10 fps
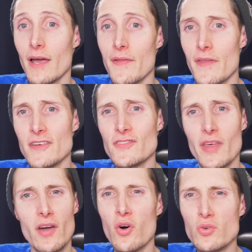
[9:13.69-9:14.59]
And they
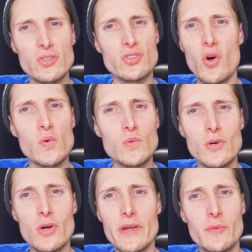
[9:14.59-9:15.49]
say, oh, don't
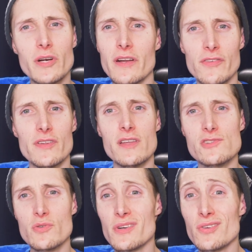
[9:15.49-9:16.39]
worry, we're going to send
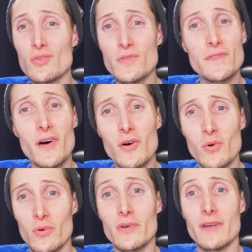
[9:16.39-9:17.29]
you a new
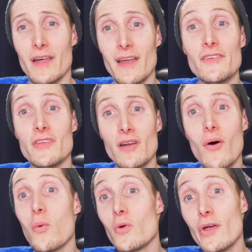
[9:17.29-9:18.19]
phone. And I said,
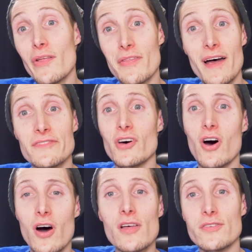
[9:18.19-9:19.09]
oh, really? That's
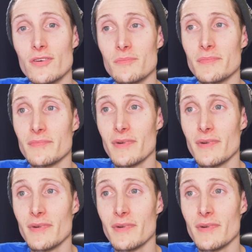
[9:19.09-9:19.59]
awesome.